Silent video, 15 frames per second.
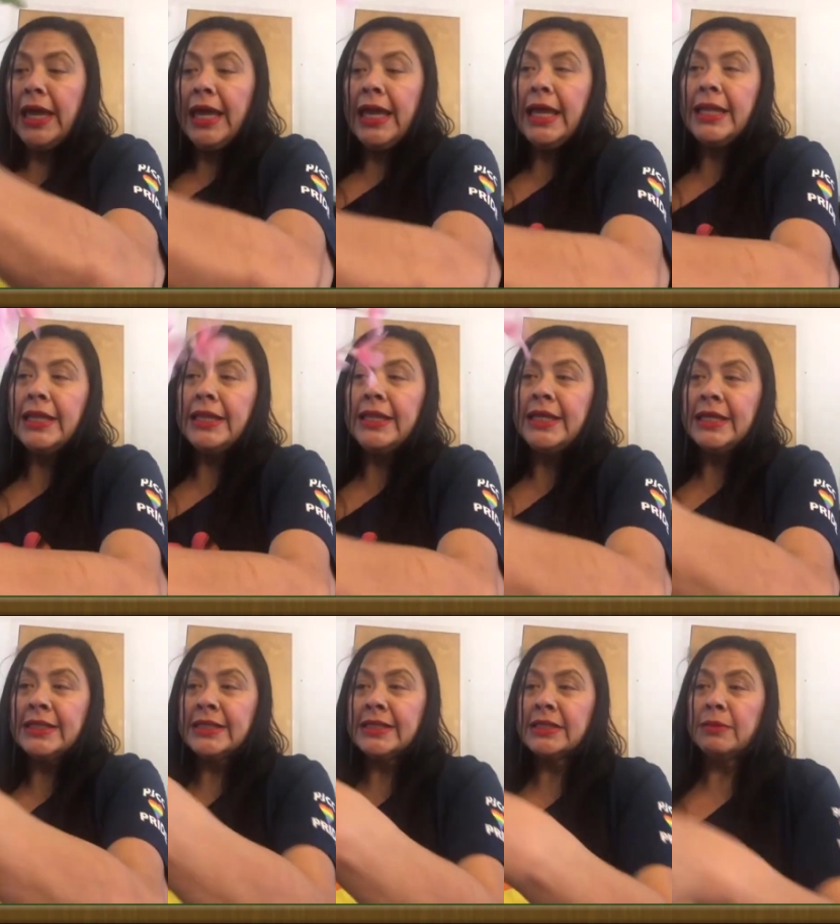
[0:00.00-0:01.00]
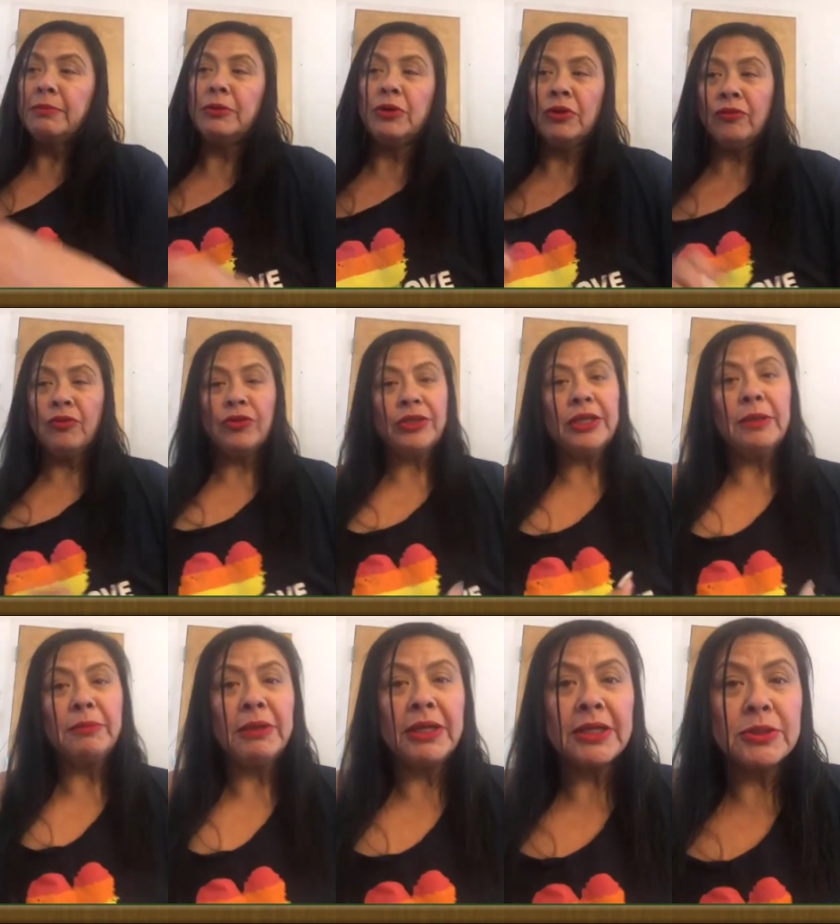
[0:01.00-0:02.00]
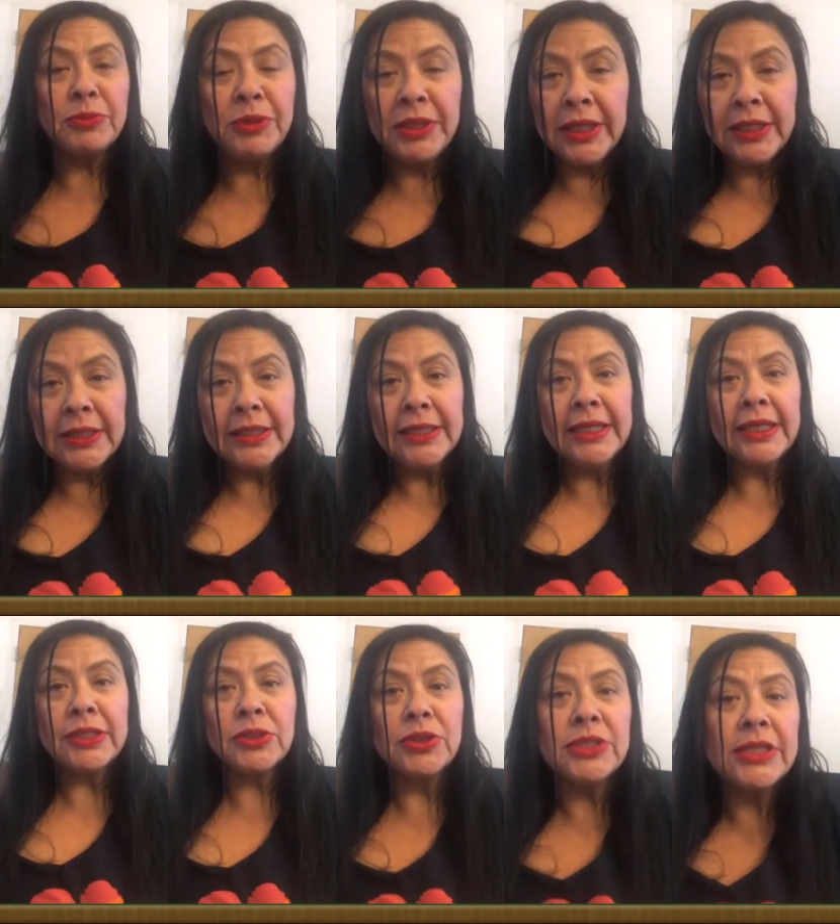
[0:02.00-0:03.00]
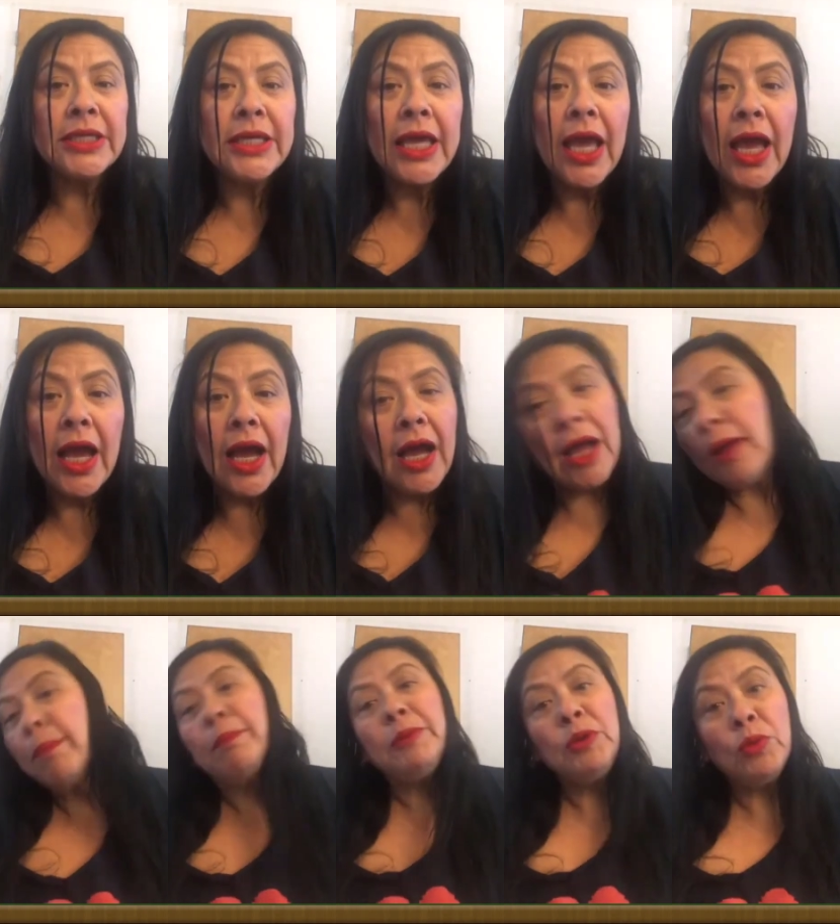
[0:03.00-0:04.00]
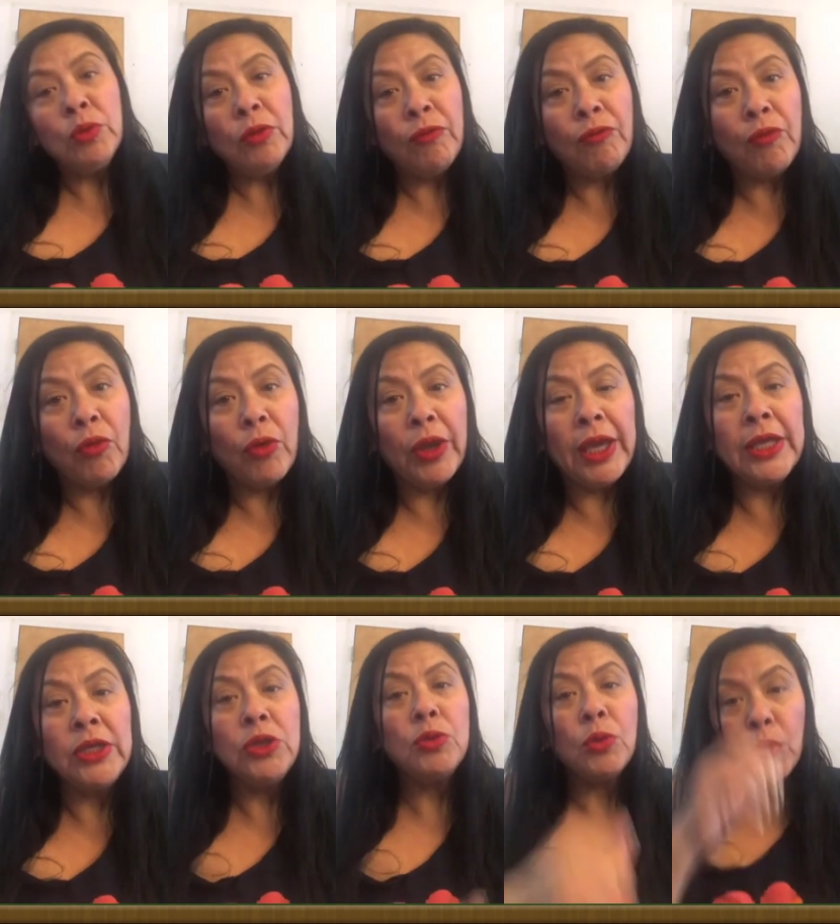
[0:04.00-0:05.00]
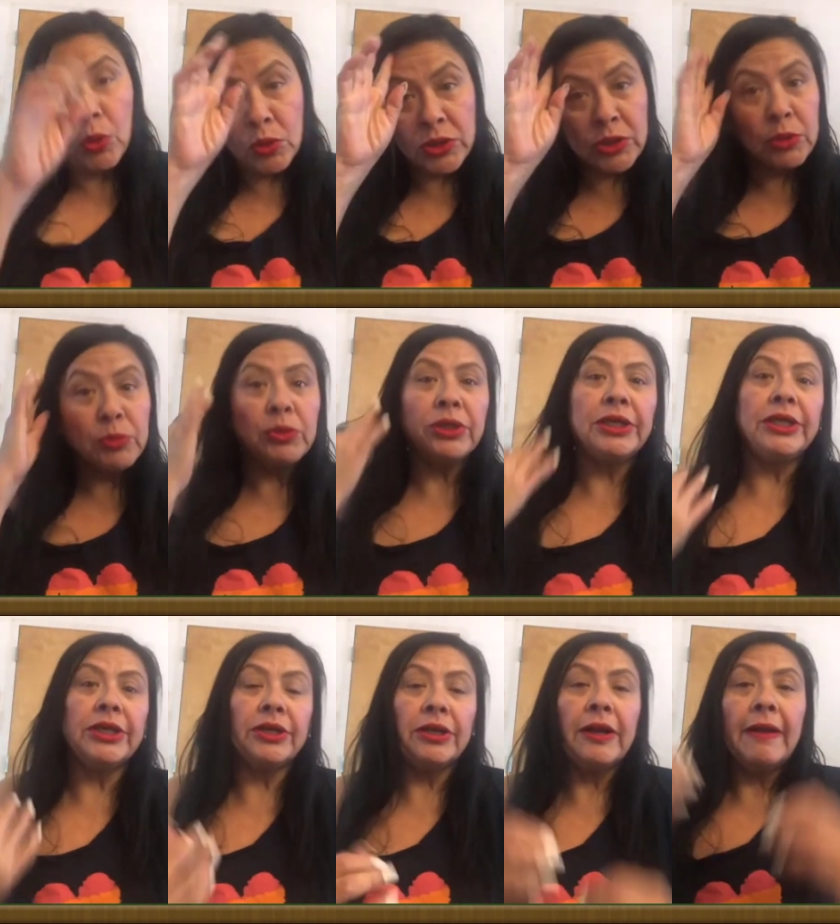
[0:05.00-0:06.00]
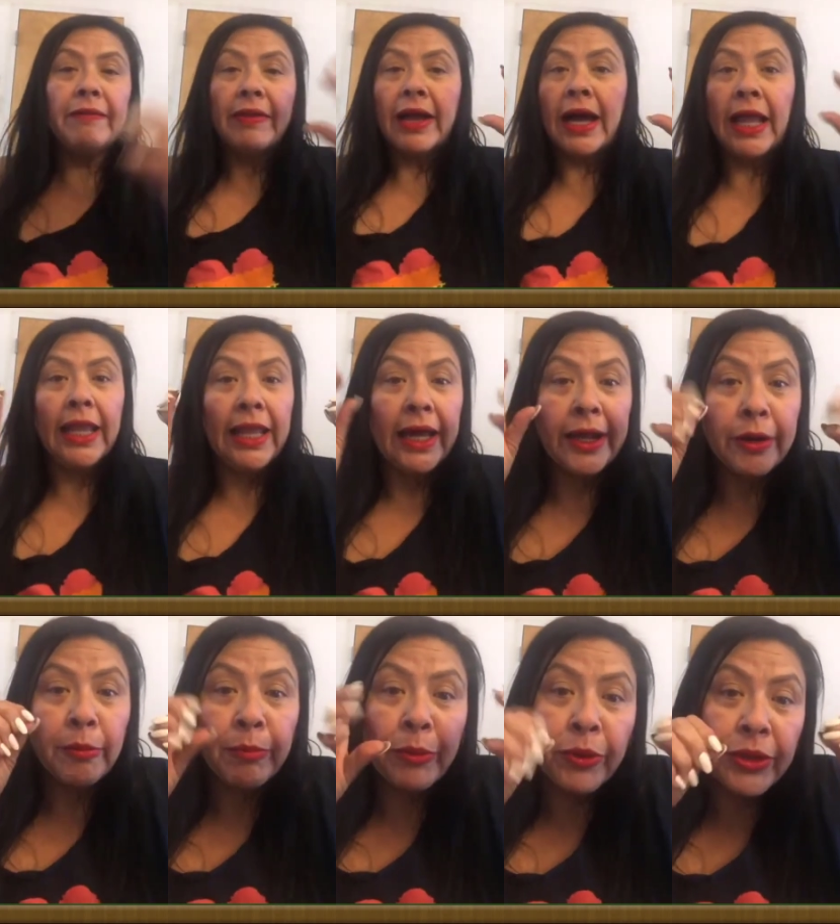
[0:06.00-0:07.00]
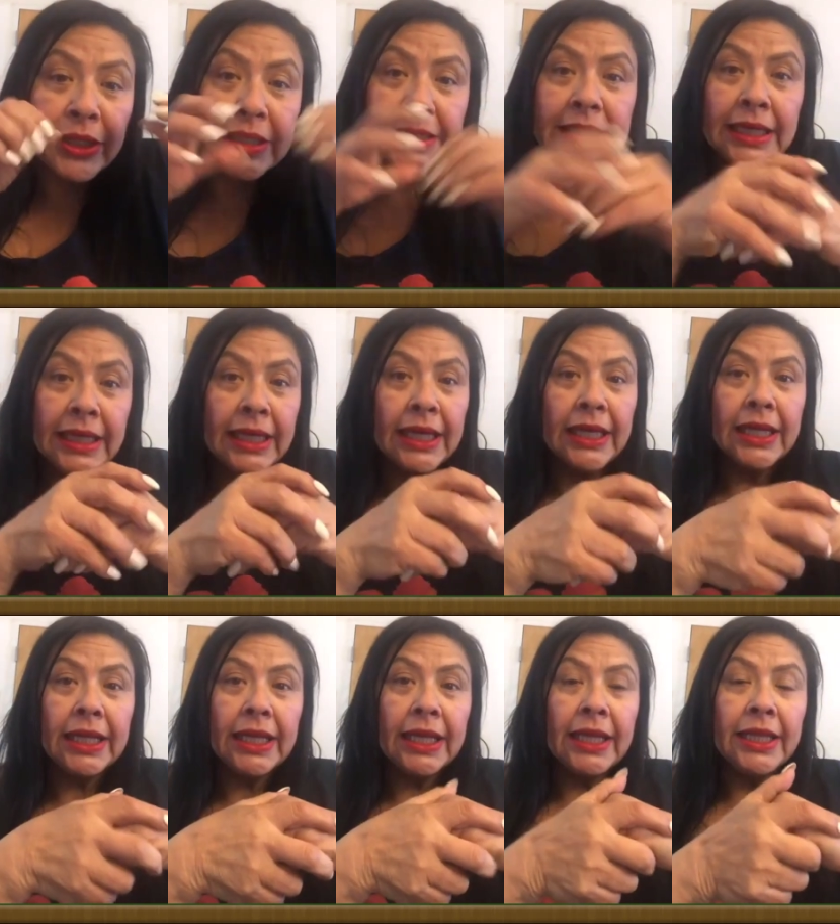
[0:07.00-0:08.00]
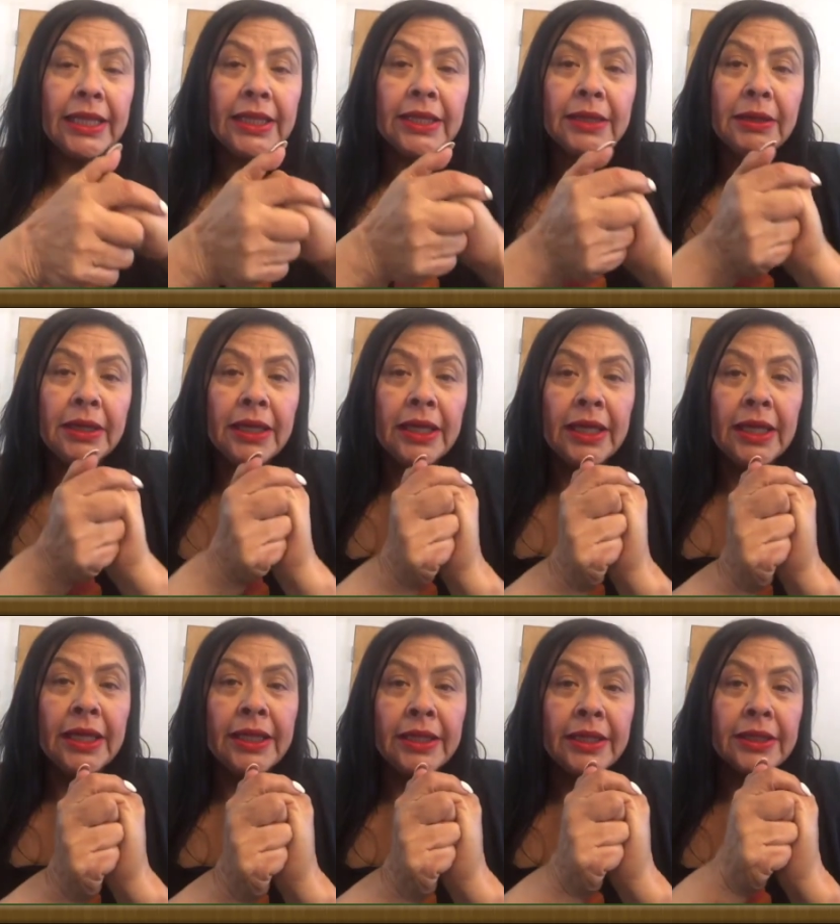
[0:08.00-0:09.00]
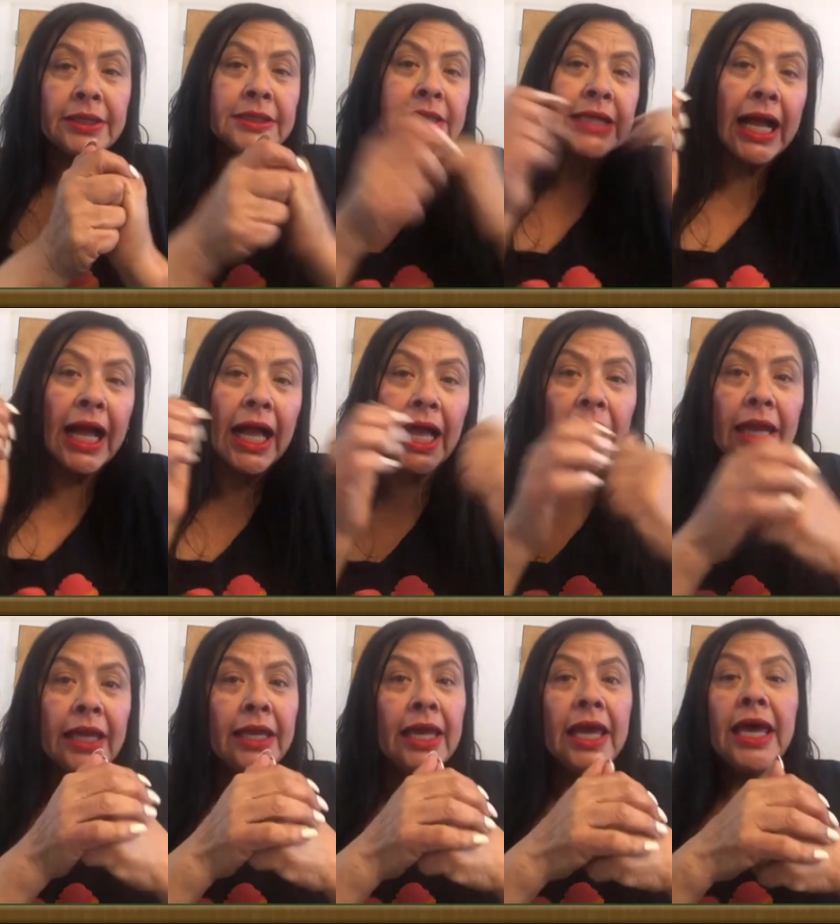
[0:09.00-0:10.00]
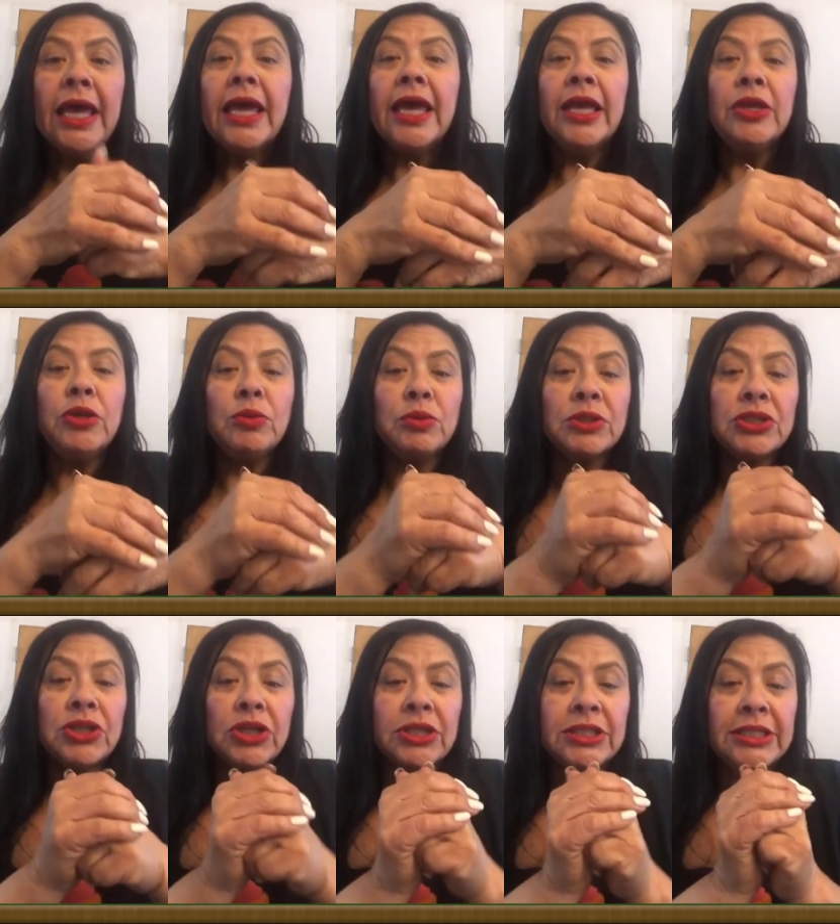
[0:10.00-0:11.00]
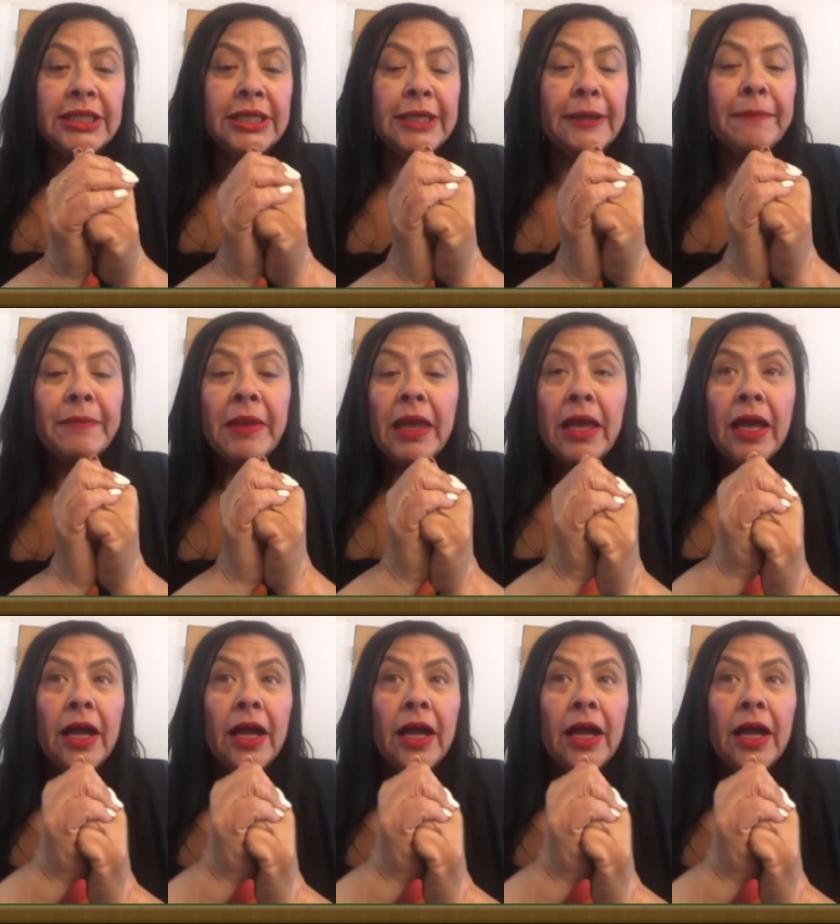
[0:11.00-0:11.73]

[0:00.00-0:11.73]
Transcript: And this is a beautiful thing because we can get to see how beautiful. And you also will hear a lot of birdies singing in the in the sky. And you will start seeing